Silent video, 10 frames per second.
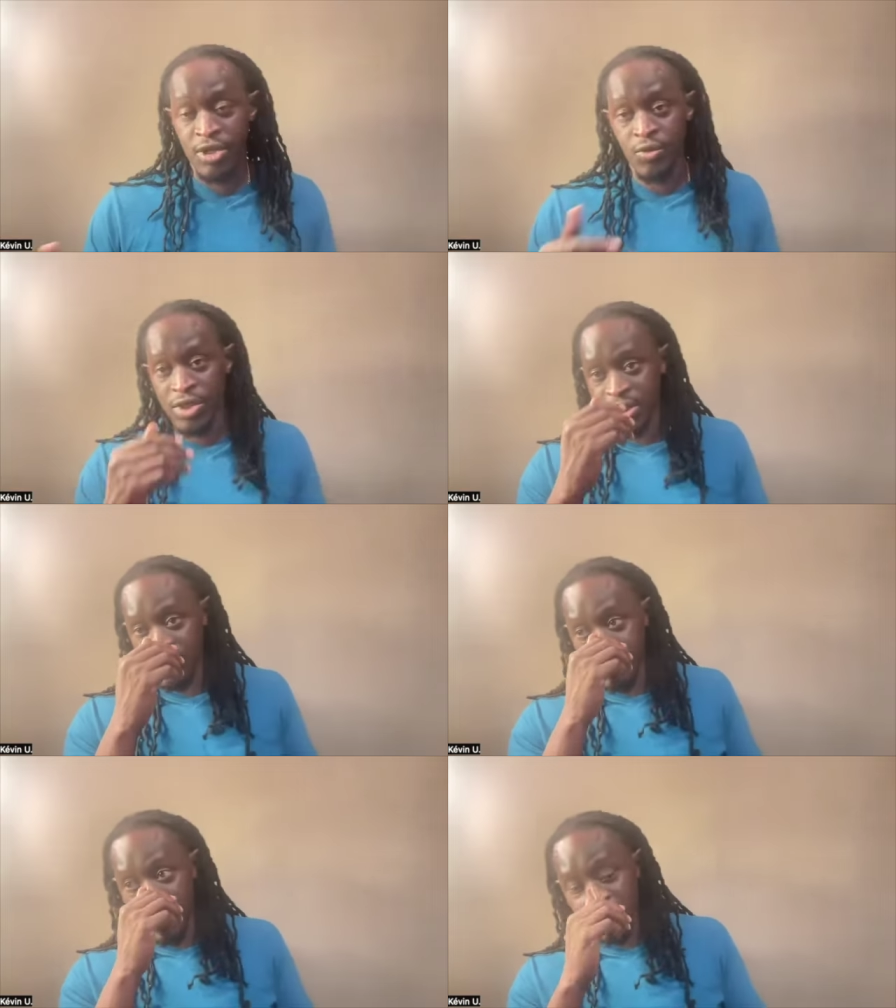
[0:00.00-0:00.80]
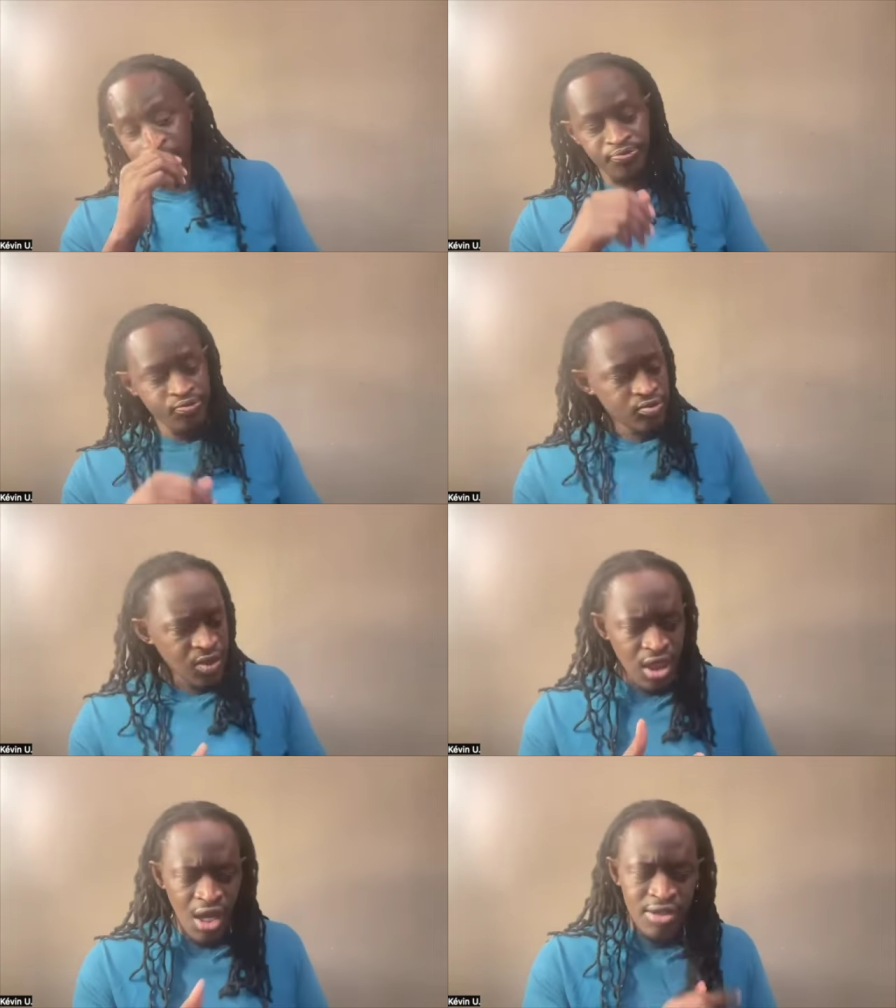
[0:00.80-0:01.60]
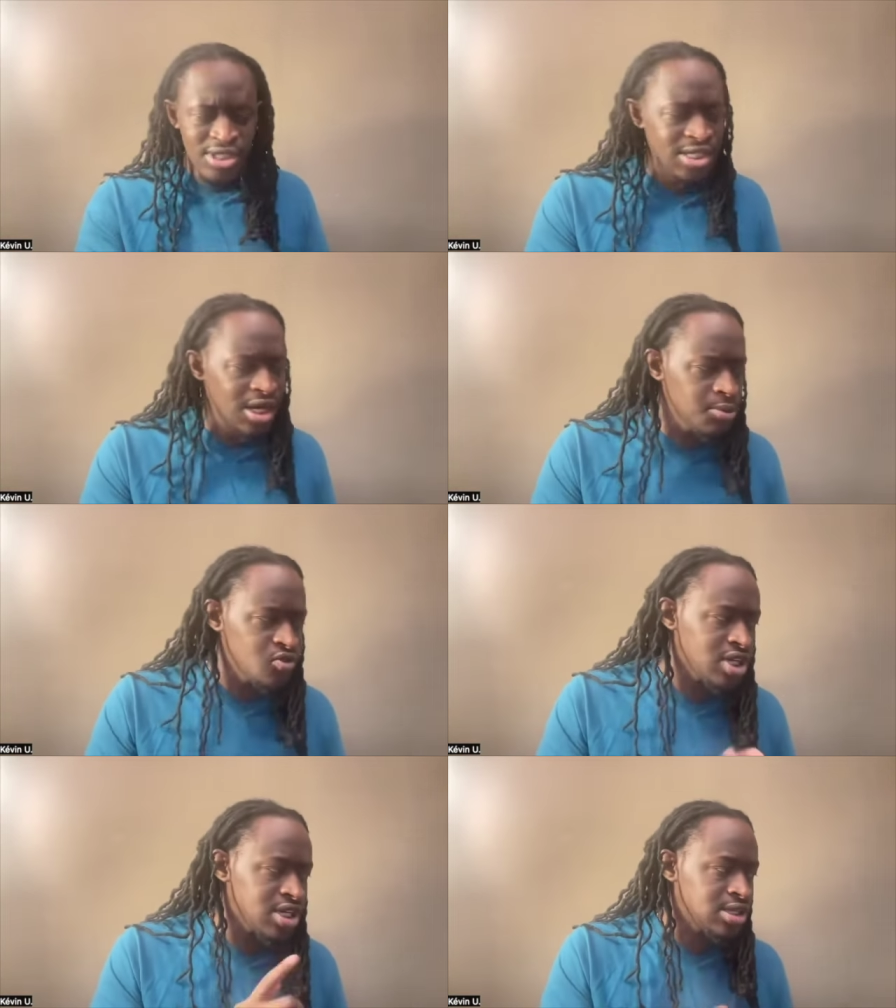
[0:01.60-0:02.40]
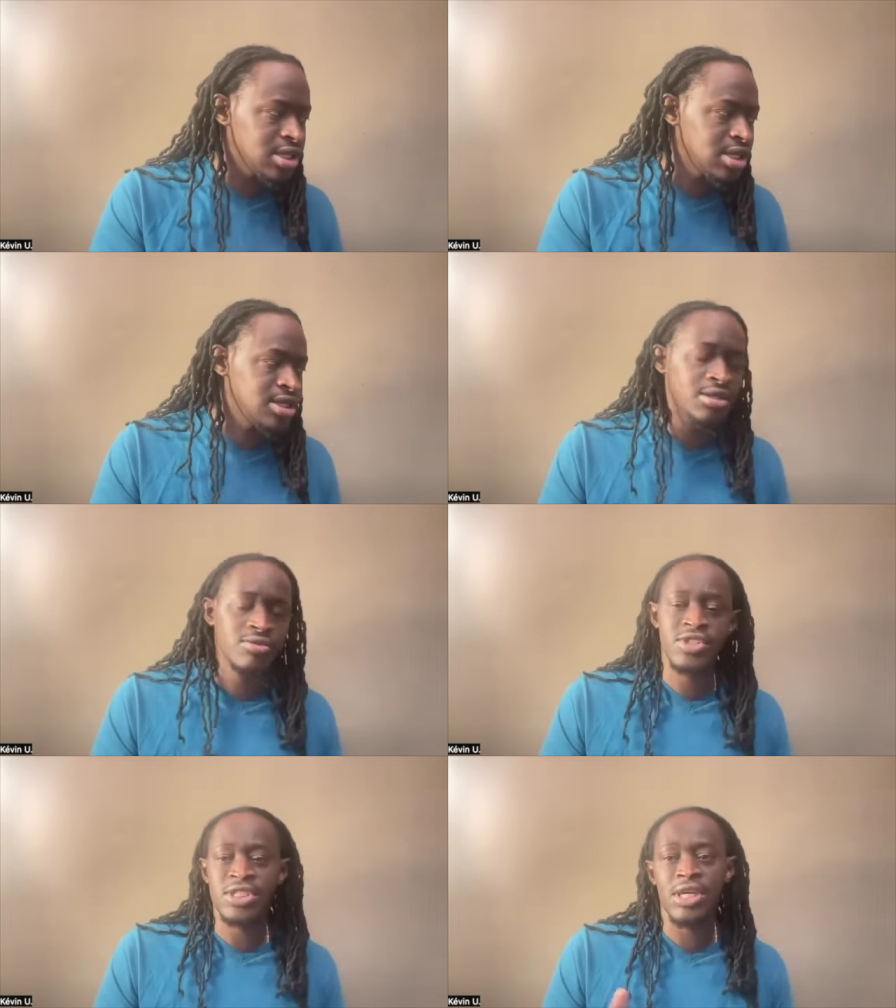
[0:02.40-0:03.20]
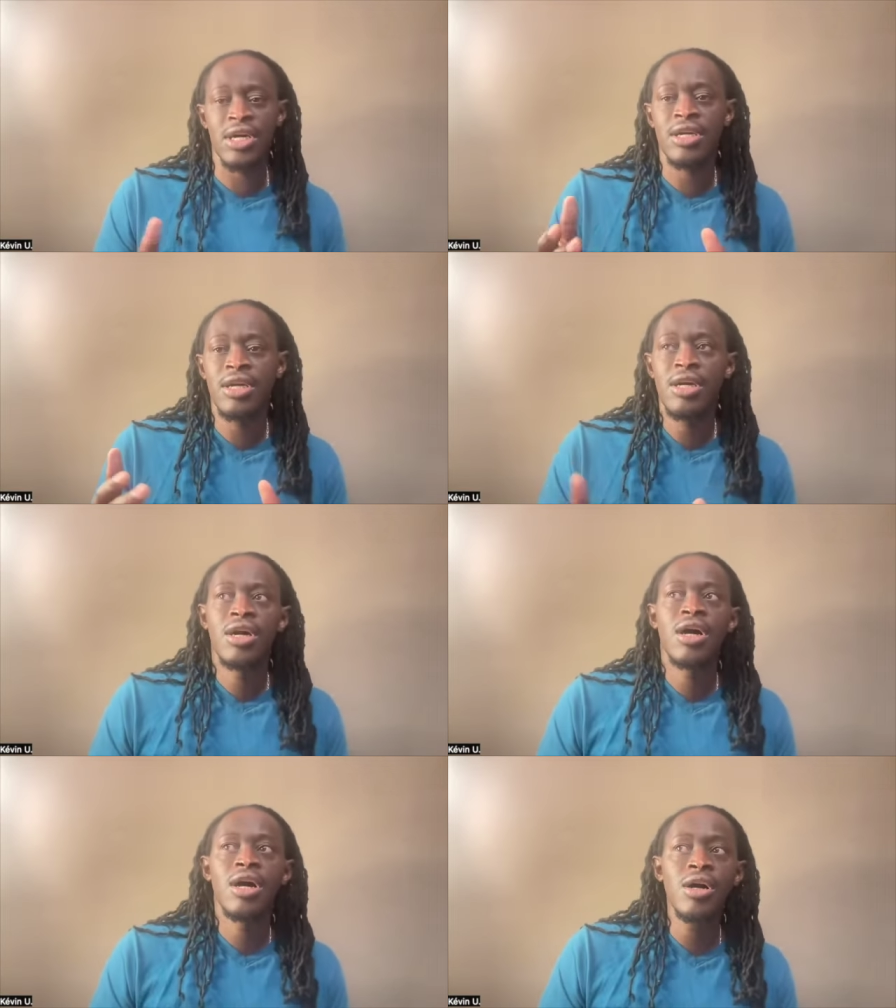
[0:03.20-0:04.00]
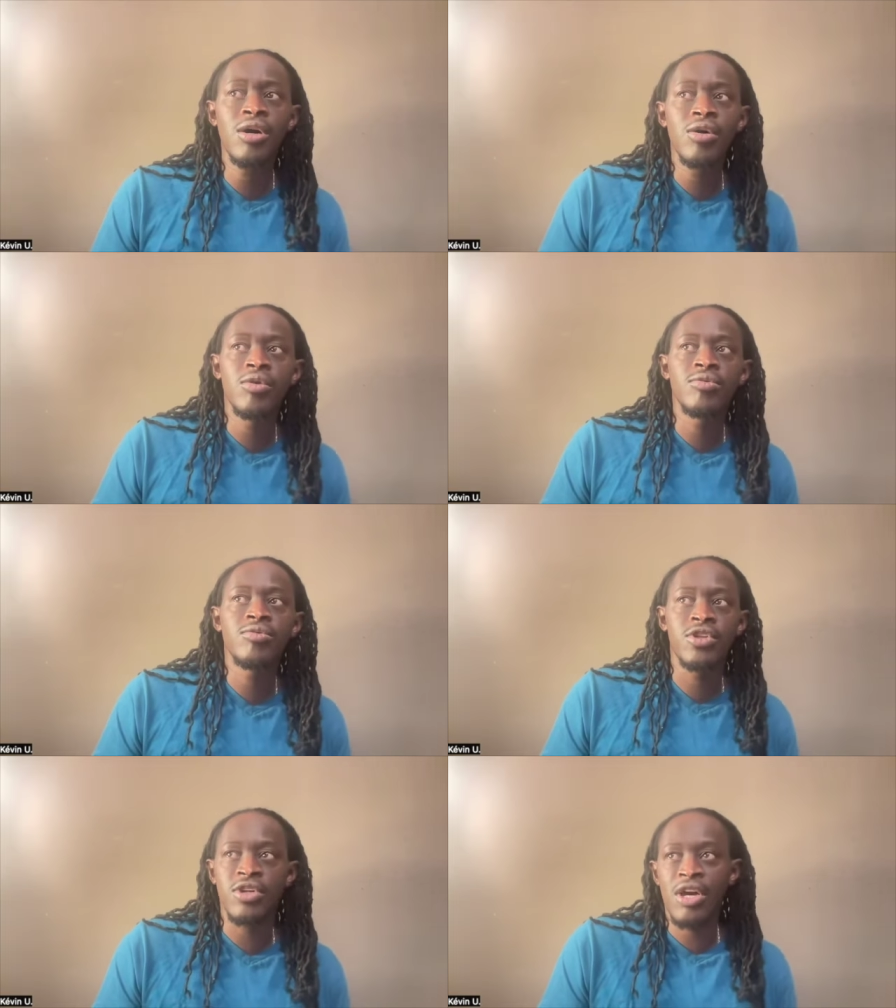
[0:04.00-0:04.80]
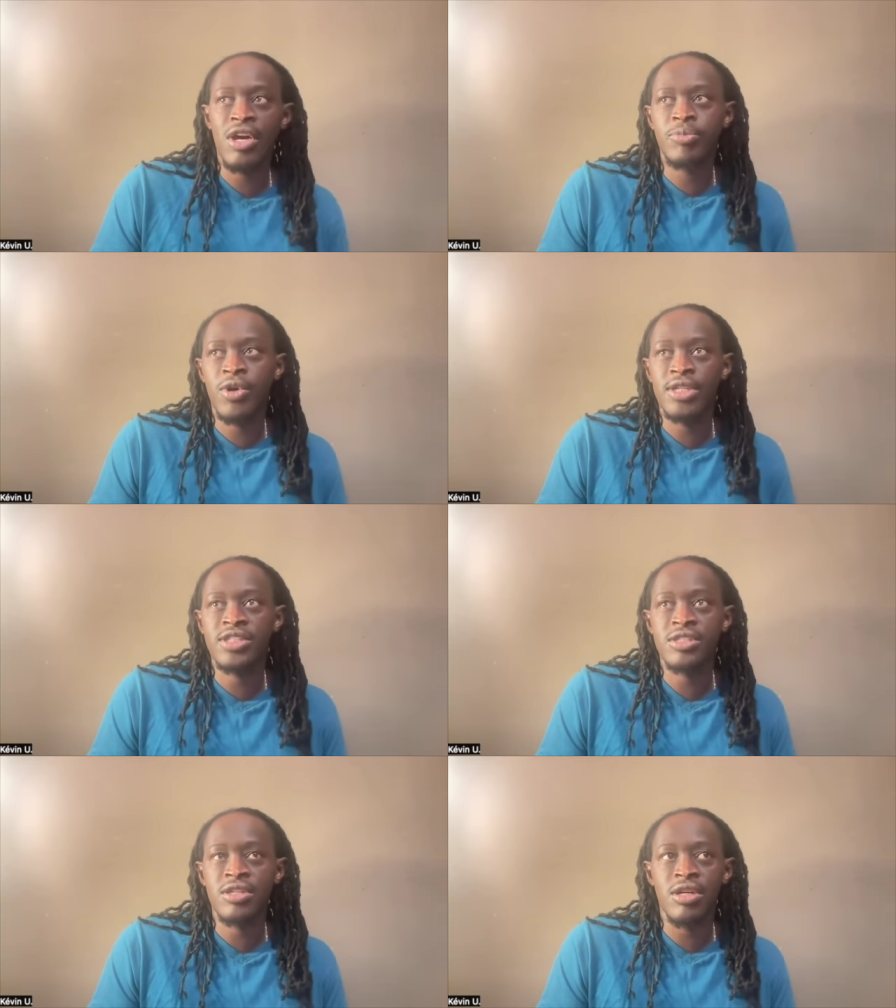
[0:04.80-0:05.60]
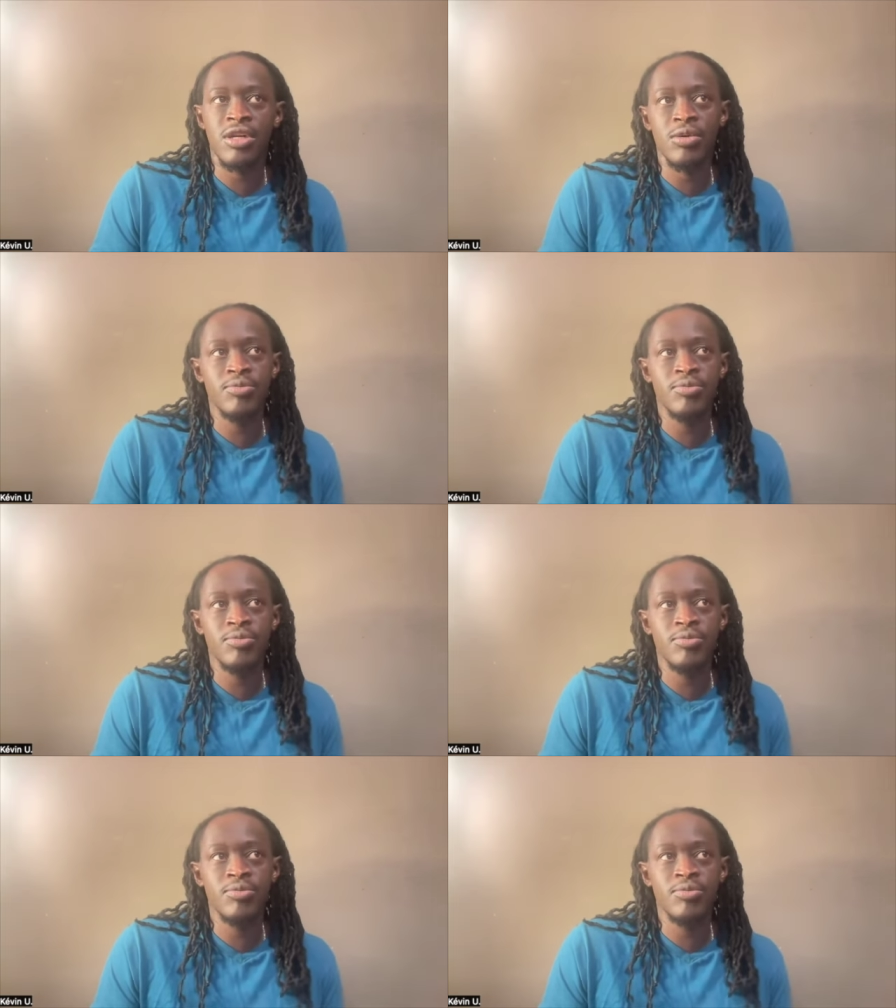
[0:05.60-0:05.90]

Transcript: Winston, about it, I was like, yeah, I'm moving out to LA. He was just like, oh, well, you have a project, a,